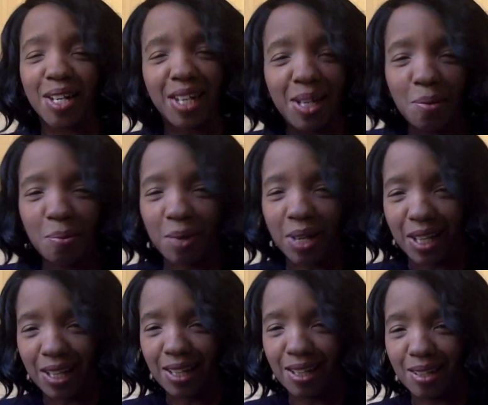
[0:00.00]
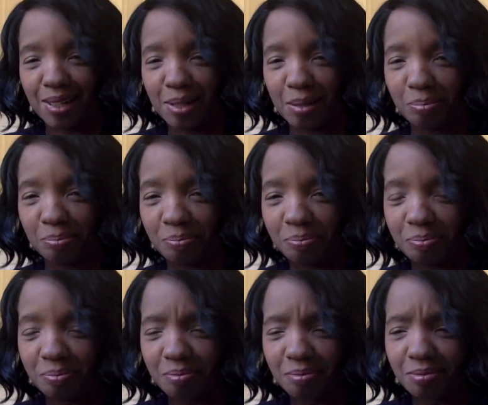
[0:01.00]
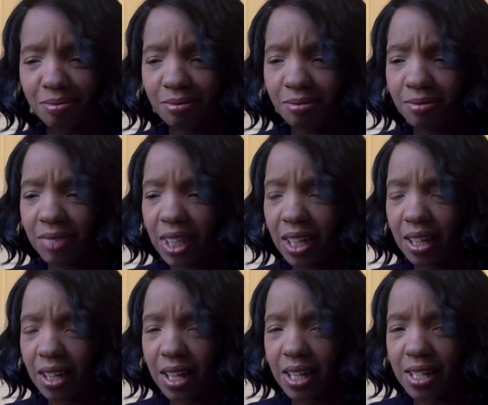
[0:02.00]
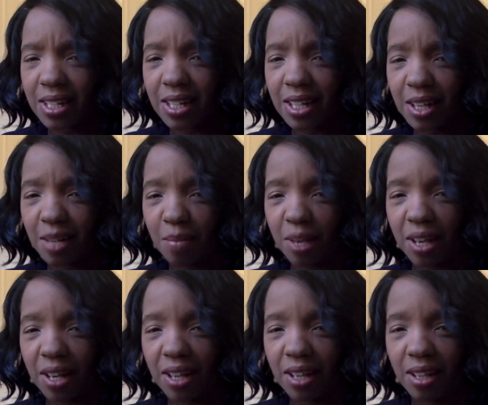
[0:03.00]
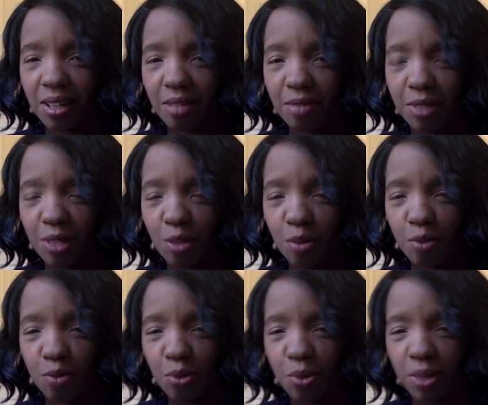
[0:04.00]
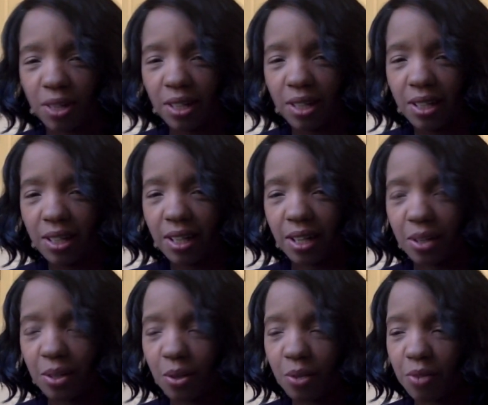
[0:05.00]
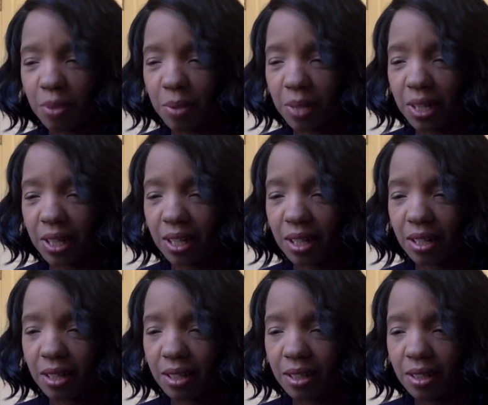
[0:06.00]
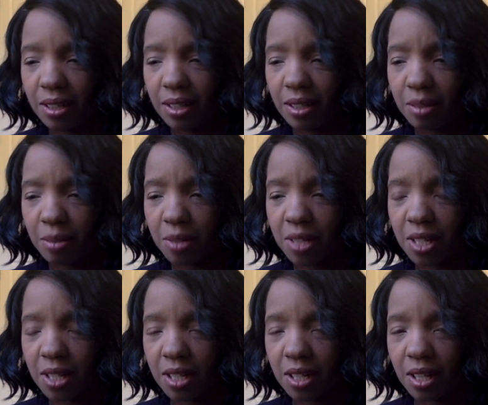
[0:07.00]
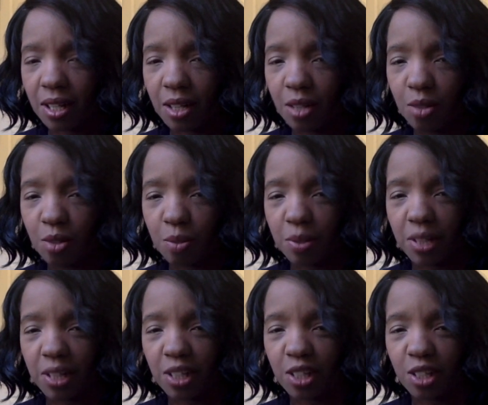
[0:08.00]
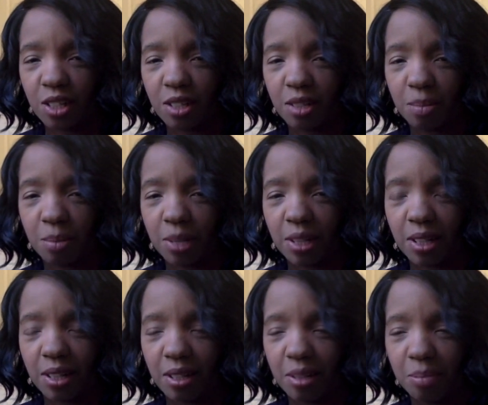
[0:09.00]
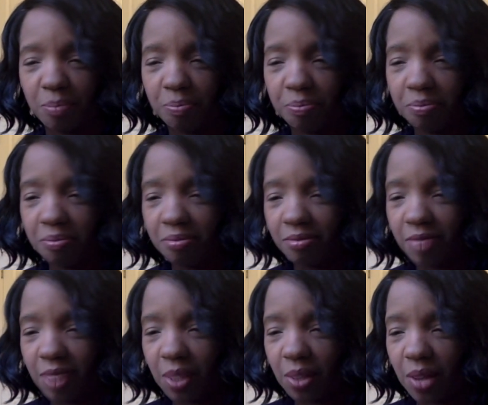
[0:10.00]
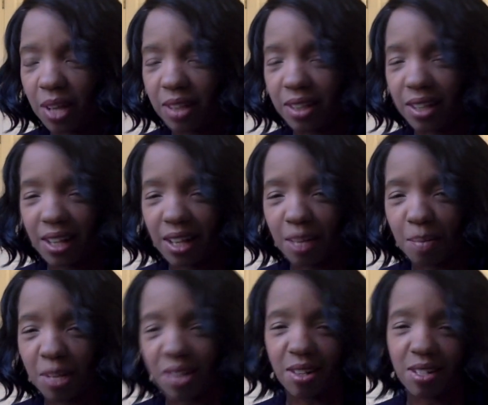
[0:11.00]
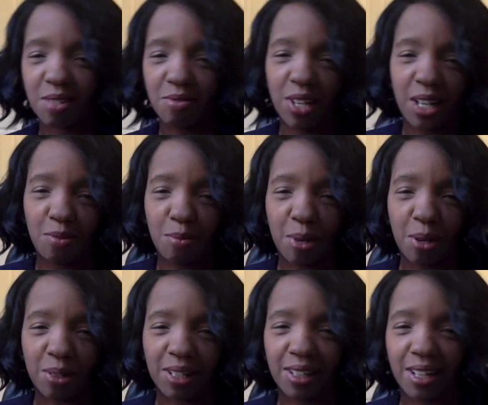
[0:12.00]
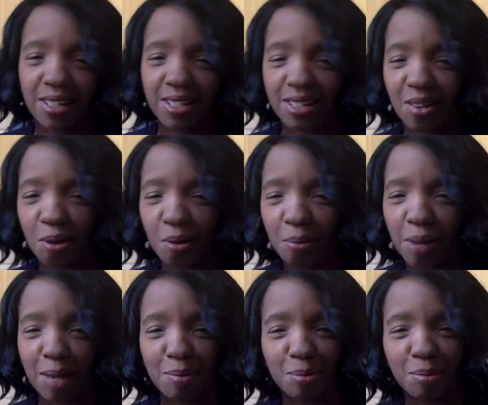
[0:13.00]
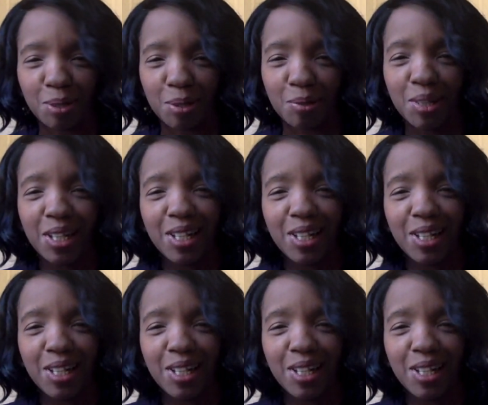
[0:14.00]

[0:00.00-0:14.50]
Anyway, as I said in my video before, I don't know if I really did a huge prediction, but I had my thoughts of Native American, as all Black people do.